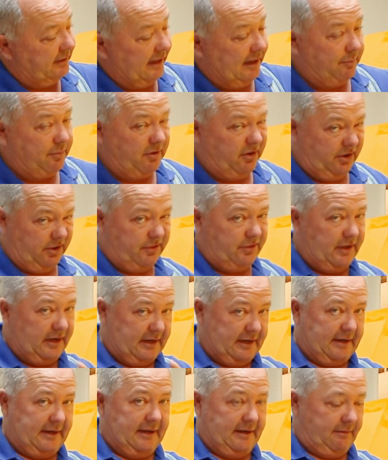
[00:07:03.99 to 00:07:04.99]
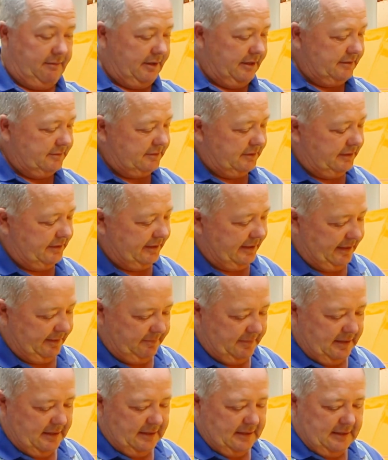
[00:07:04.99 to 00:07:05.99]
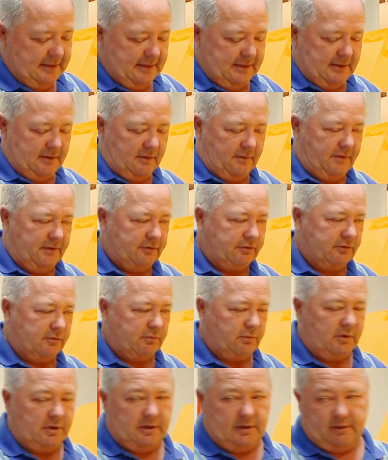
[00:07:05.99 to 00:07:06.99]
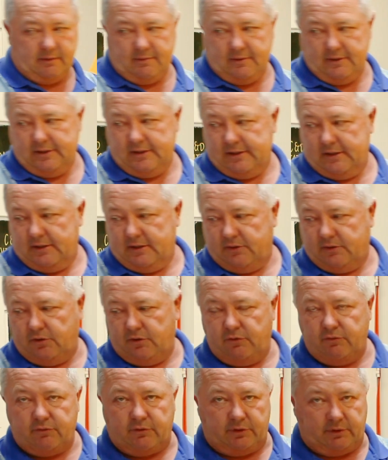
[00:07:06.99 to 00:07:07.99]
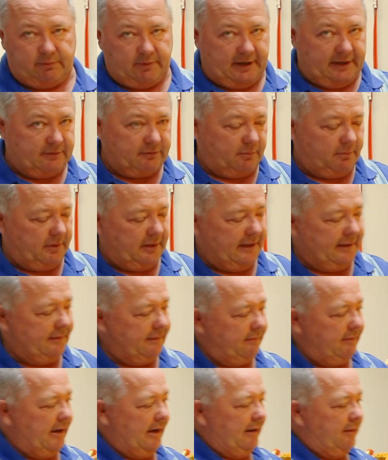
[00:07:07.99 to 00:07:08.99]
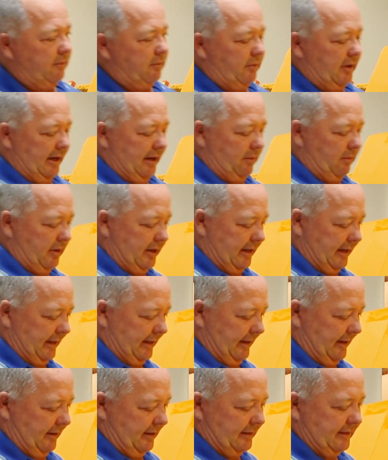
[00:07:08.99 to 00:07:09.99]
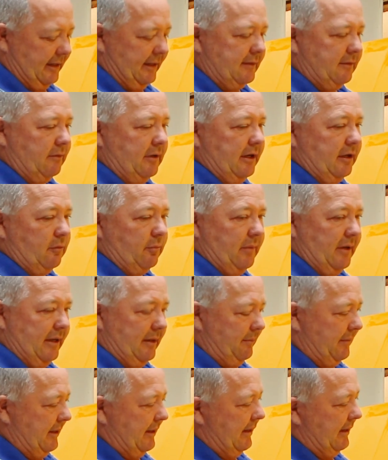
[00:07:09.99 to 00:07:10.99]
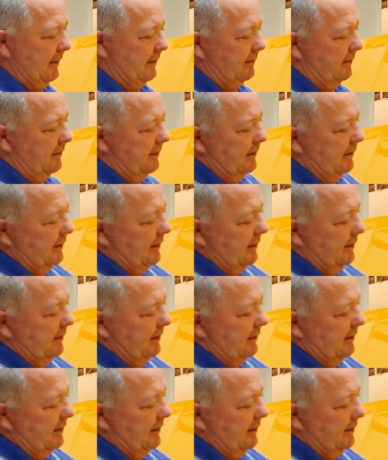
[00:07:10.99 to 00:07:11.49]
tape, or you think I got wasted tape. Well, this is where using the razor blade the right way. And now I take the razor blade in my hand